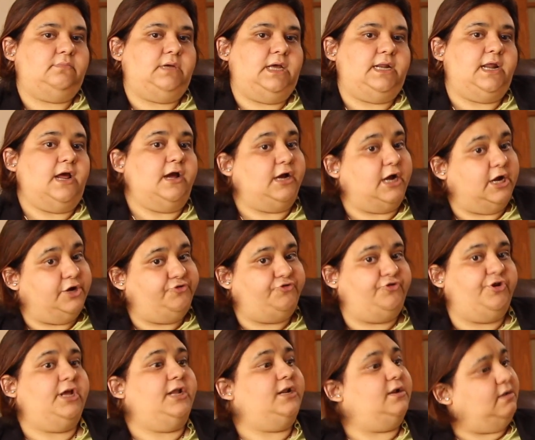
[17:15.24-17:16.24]
in our
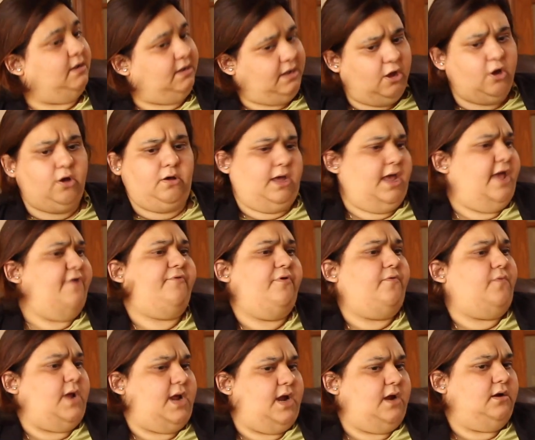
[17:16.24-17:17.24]
country and
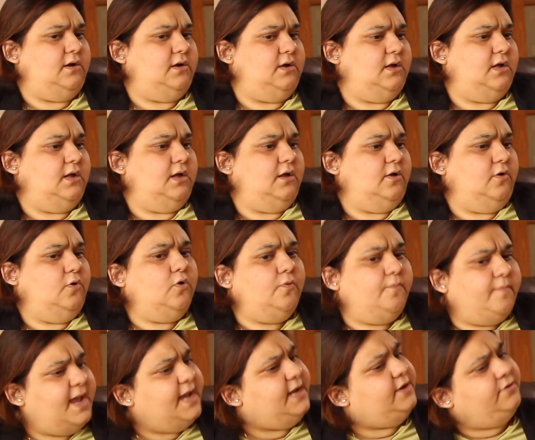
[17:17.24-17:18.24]
everywhere who
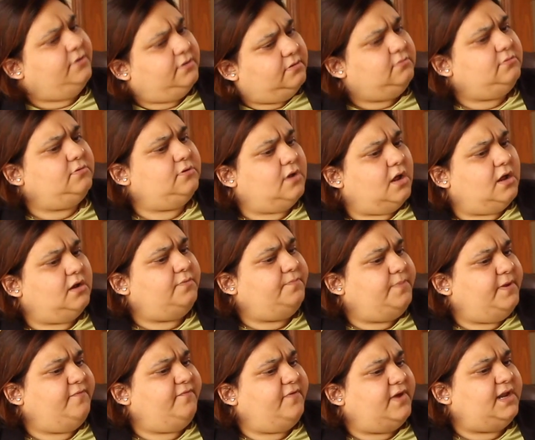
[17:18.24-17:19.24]
might not
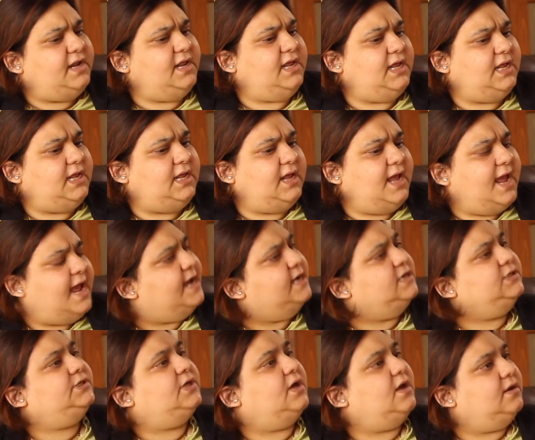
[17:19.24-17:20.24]
be very
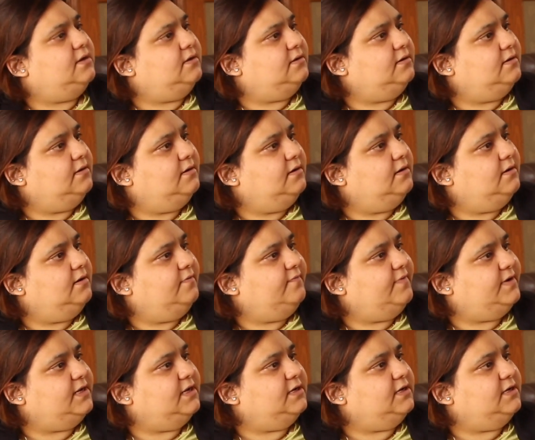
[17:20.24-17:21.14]
hands on with